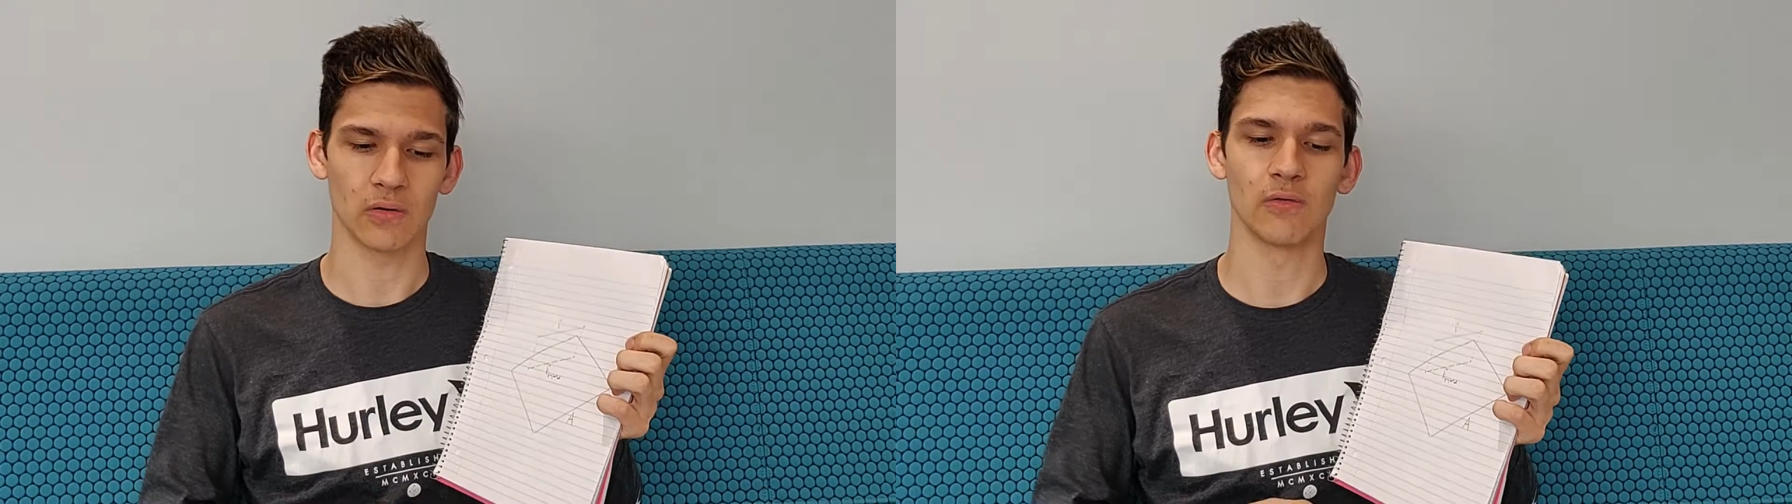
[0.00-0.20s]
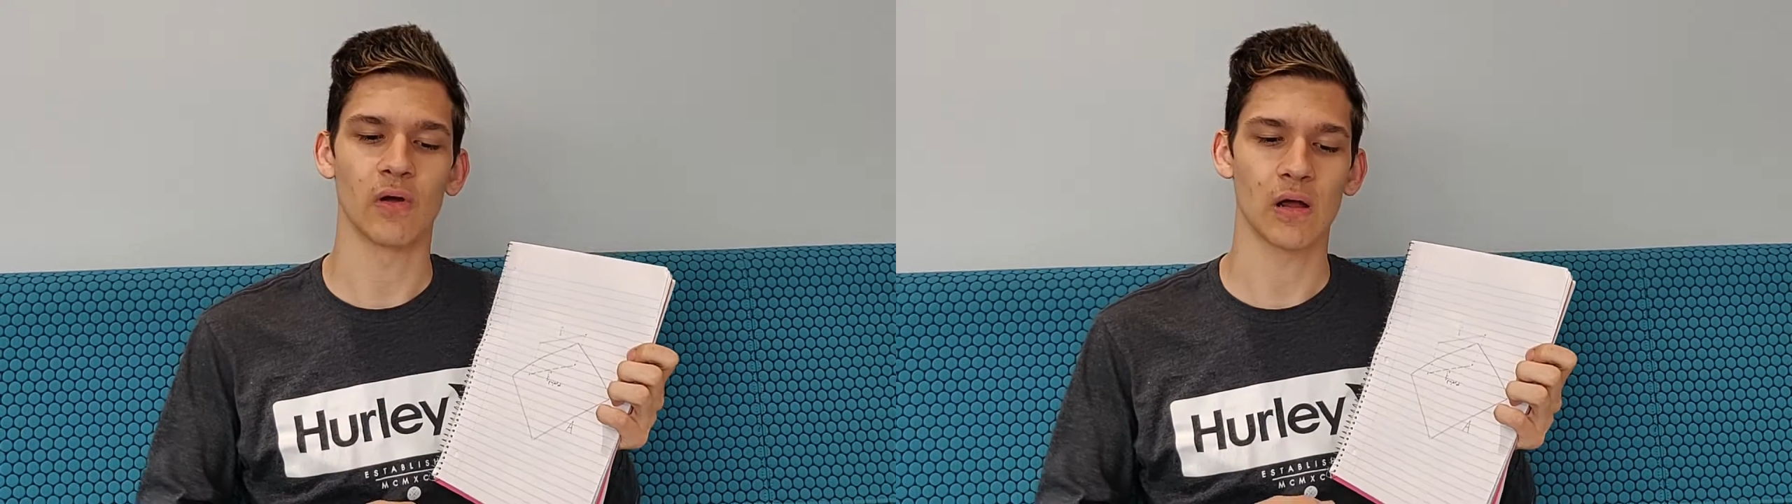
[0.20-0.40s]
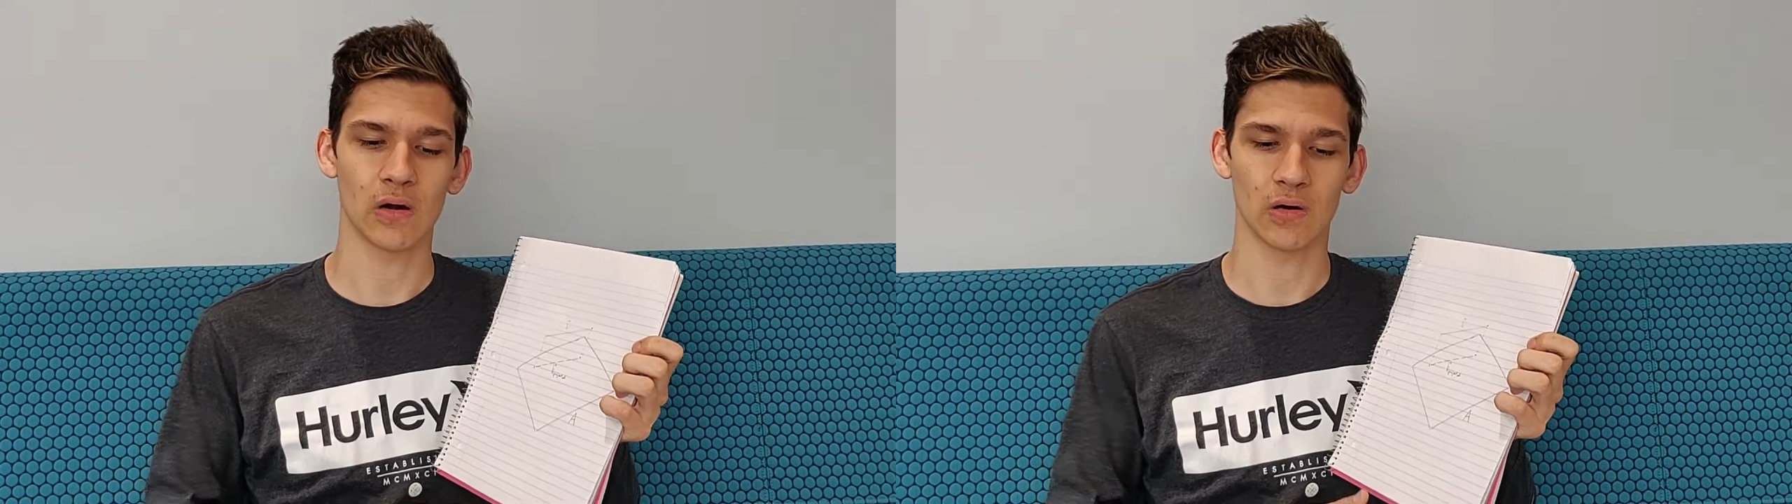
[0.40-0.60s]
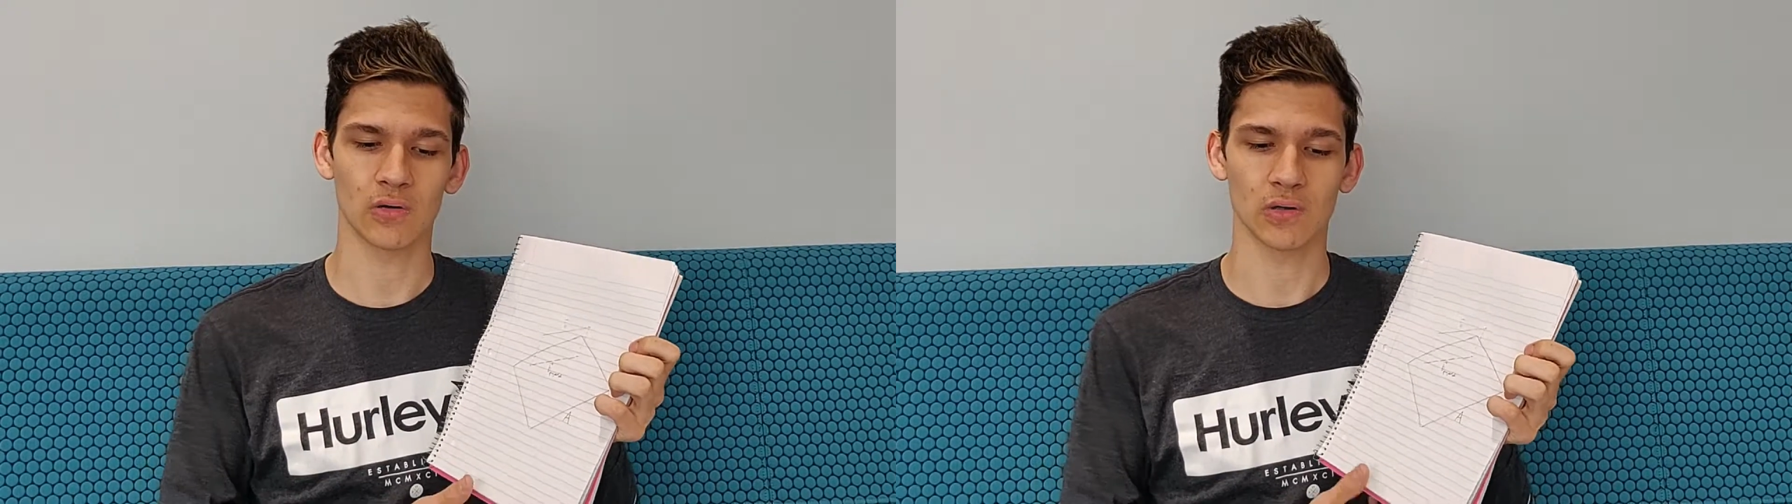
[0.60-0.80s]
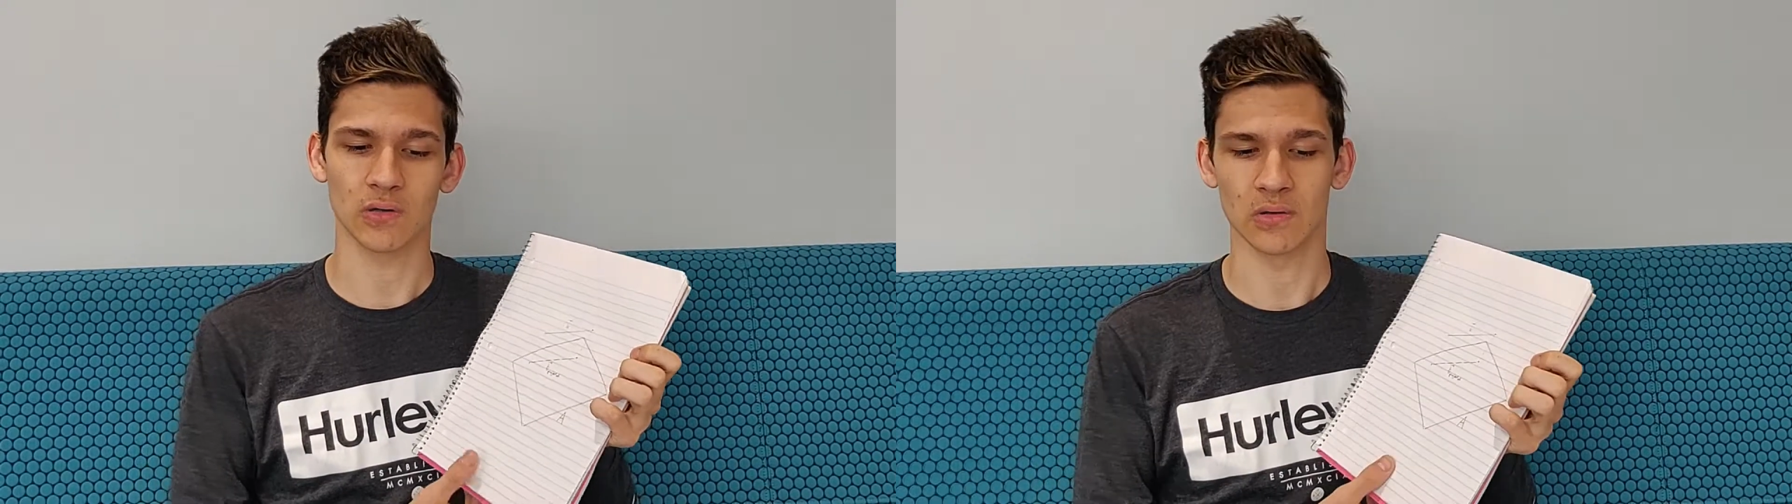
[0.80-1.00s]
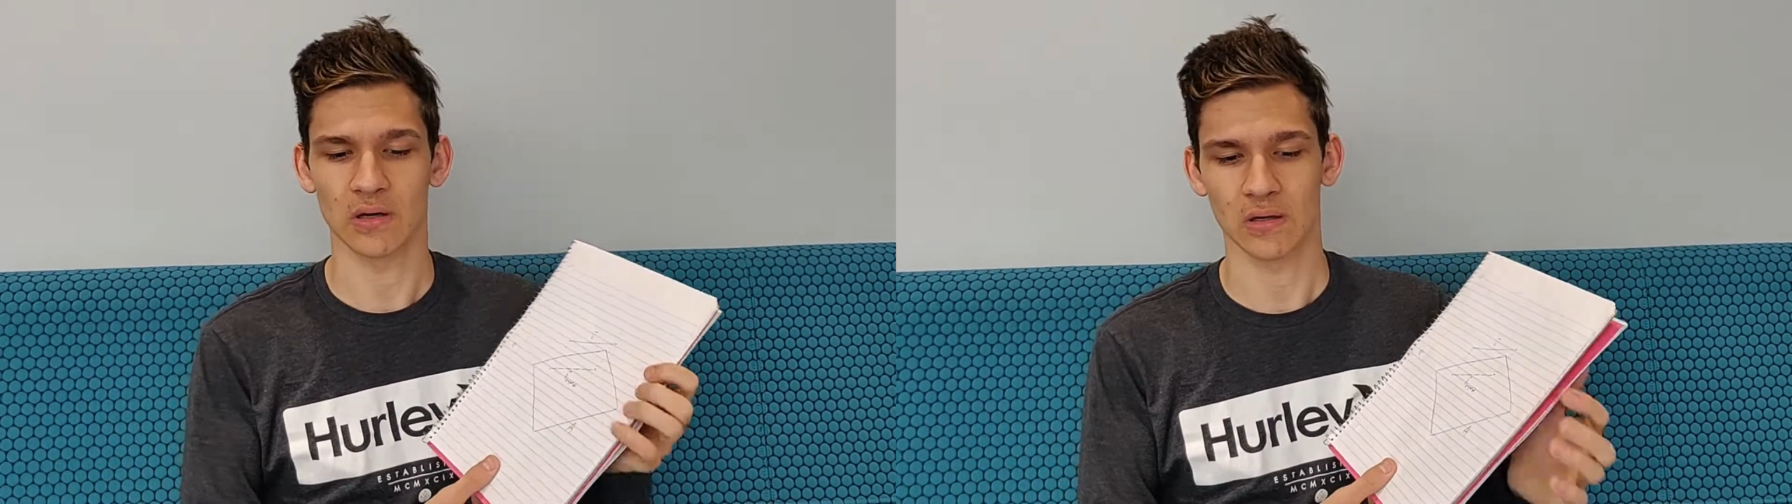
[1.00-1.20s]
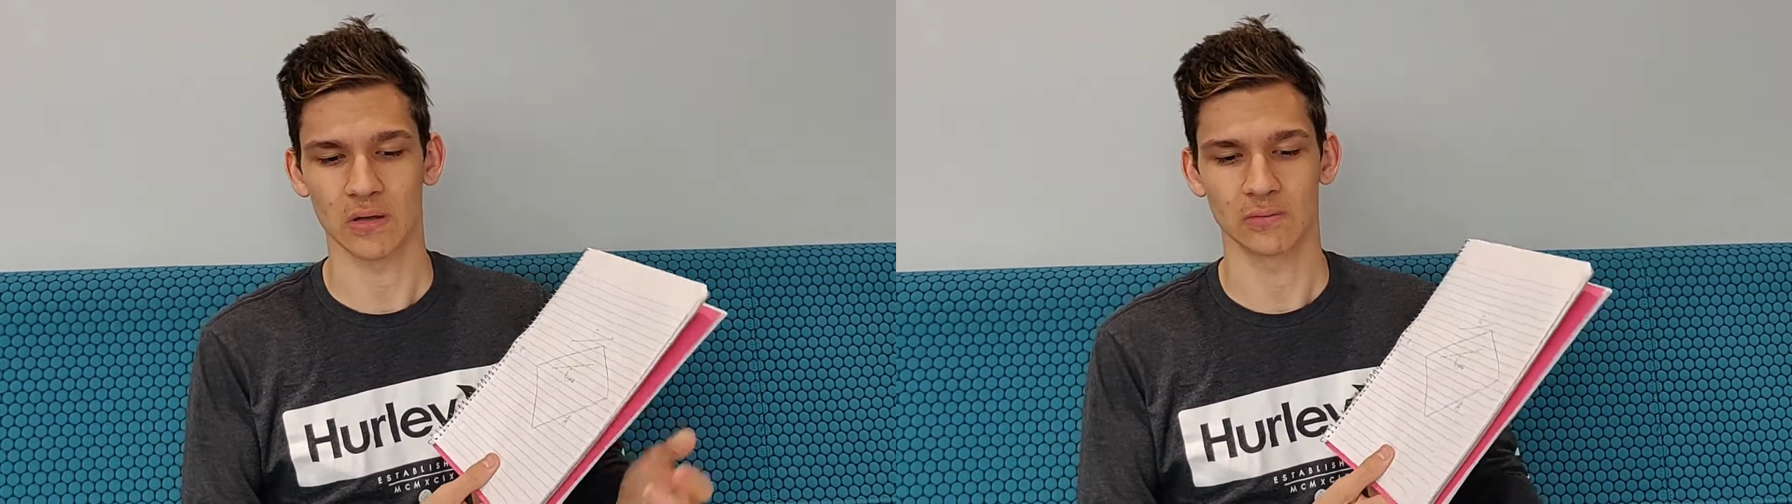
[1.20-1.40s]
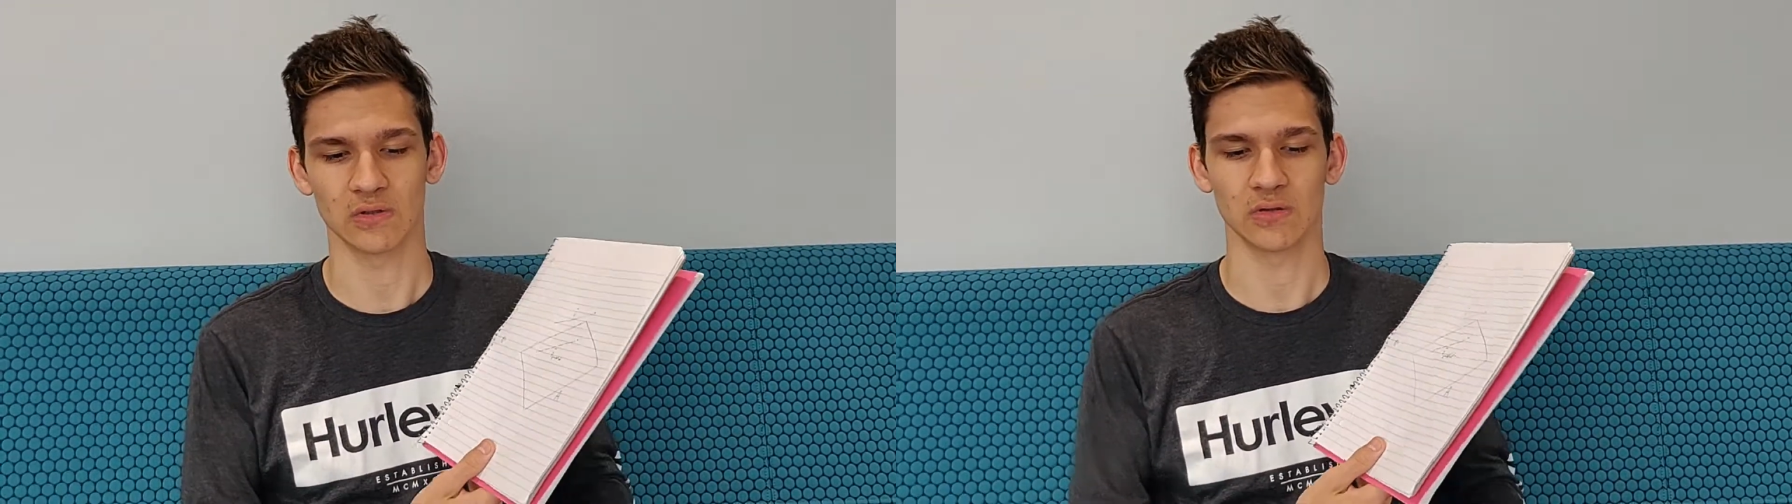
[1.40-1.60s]
of error that
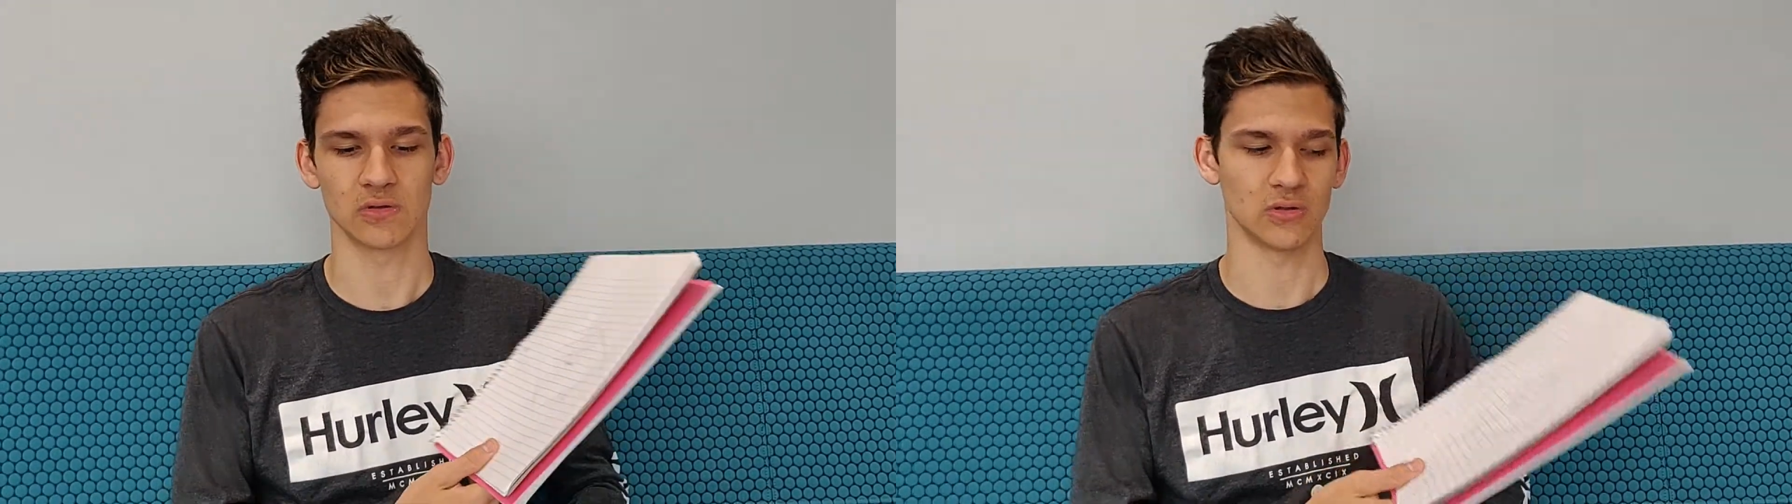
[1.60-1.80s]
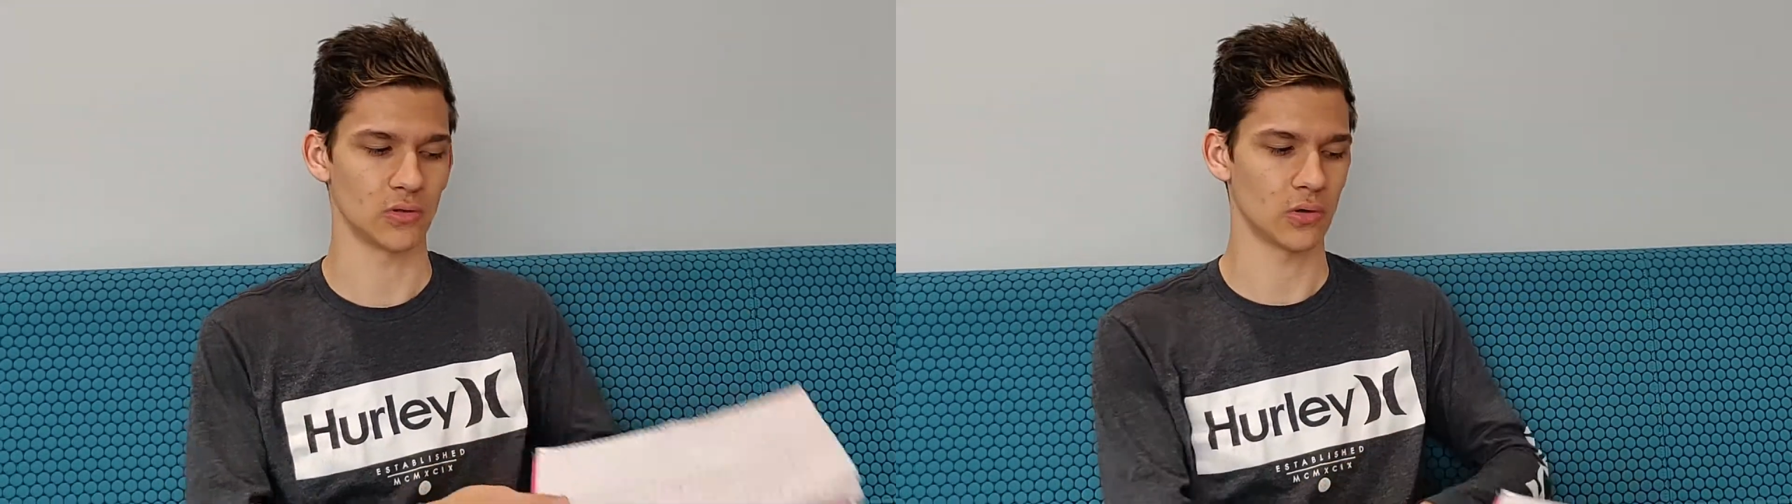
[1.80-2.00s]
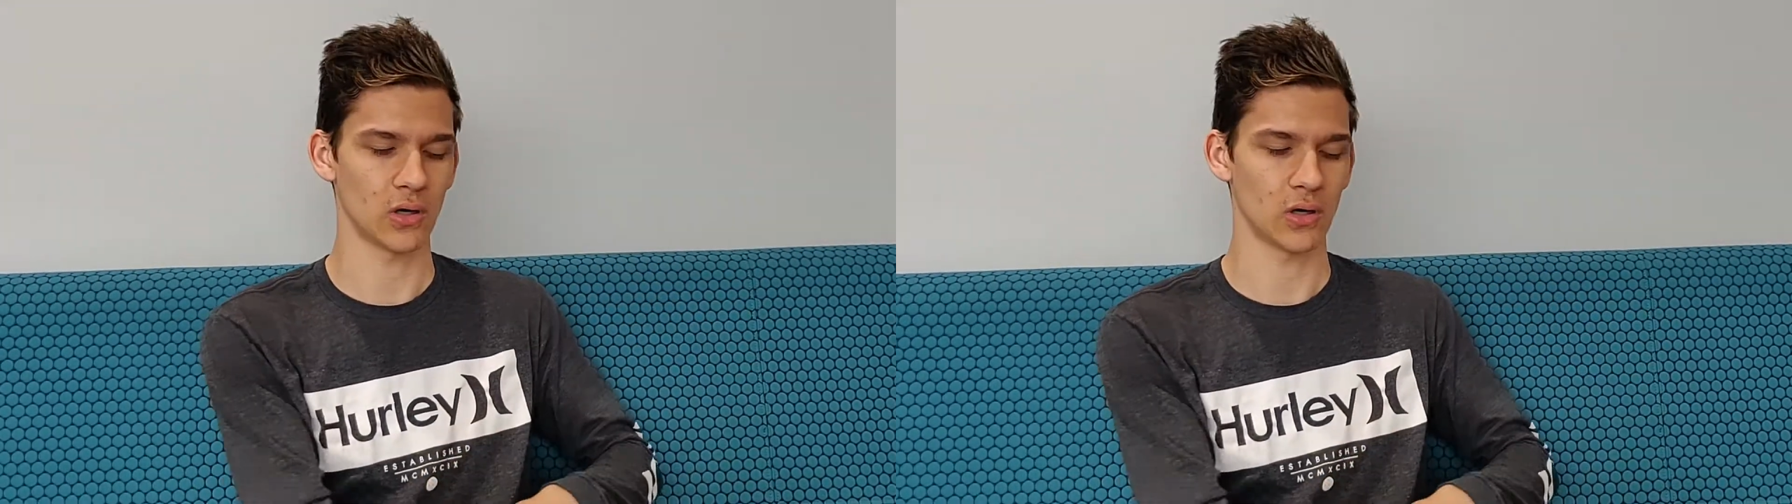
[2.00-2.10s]
comes into